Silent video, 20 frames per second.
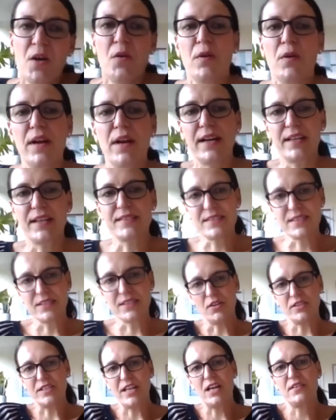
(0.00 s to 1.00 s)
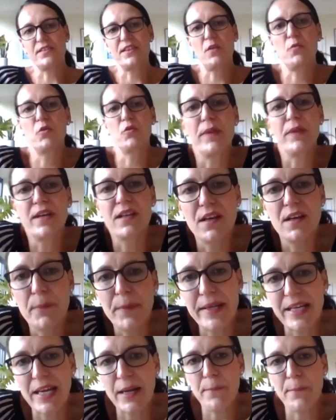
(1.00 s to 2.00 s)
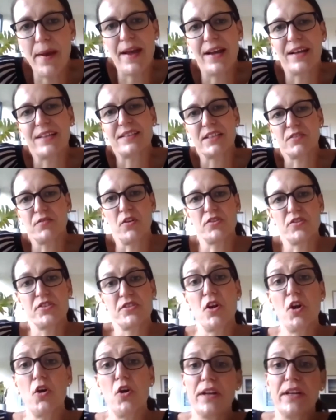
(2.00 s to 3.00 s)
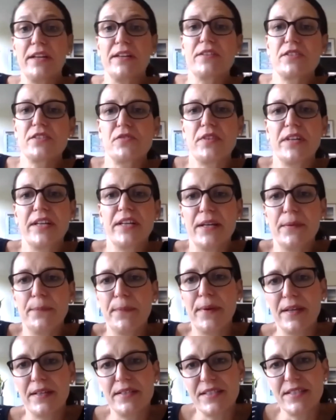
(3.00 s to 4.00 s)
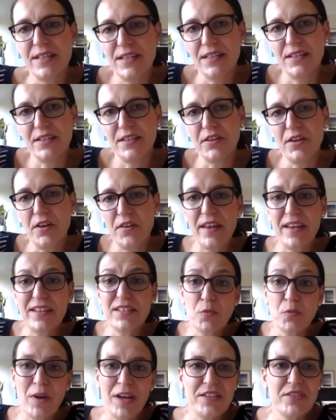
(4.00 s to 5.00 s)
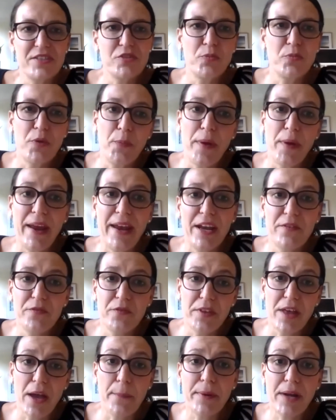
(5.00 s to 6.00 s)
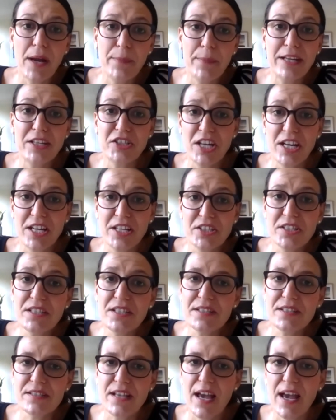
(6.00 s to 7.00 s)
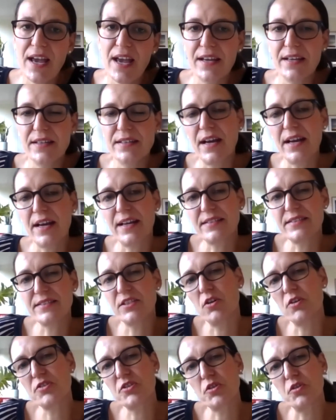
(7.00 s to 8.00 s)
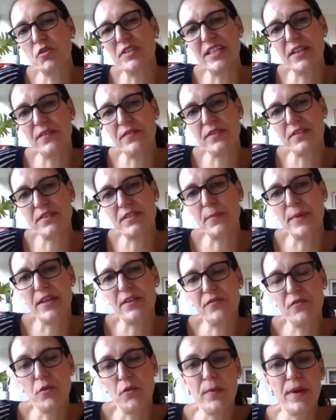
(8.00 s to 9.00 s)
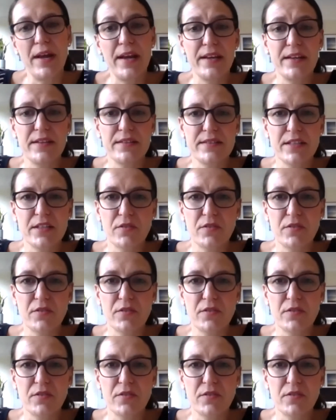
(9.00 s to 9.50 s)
well, I guess no doubt there will be a big impact across the whole industry, but you know, there's ways to prepare for the upcoming changes, and I guess it also differs a bit for players